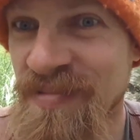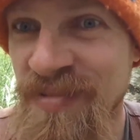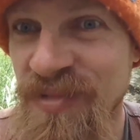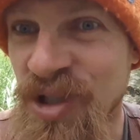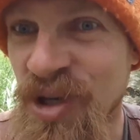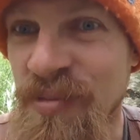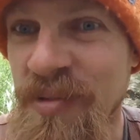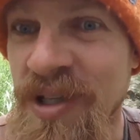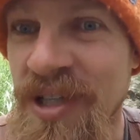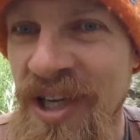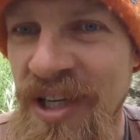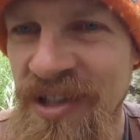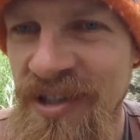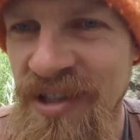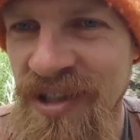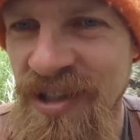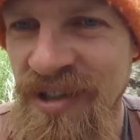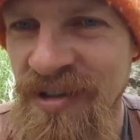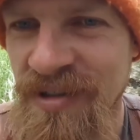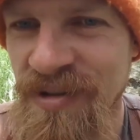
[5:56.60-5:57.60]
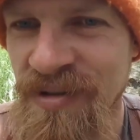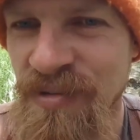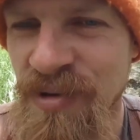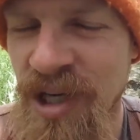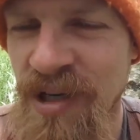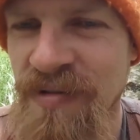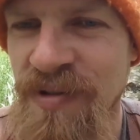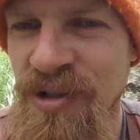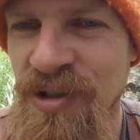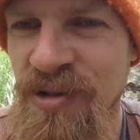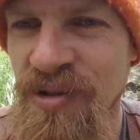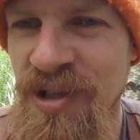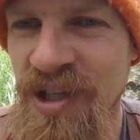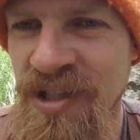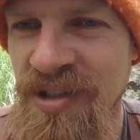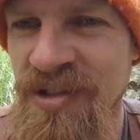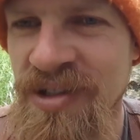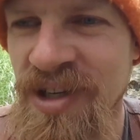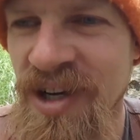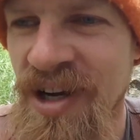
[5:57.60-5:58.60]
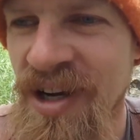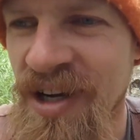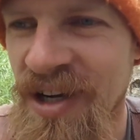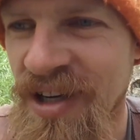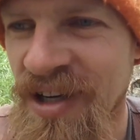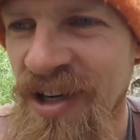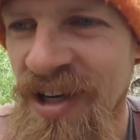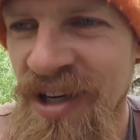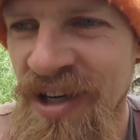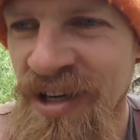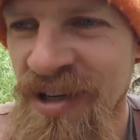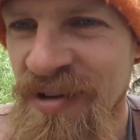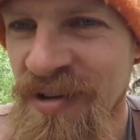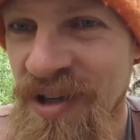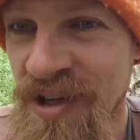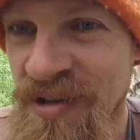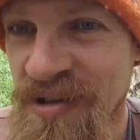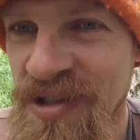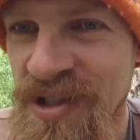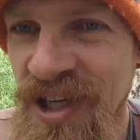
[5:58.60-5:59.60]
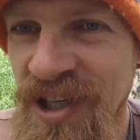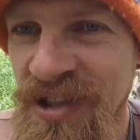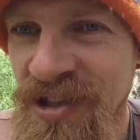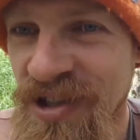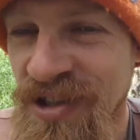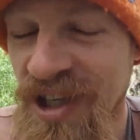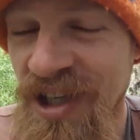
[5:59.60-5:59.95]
dominating. Wherever you can die, there is nature.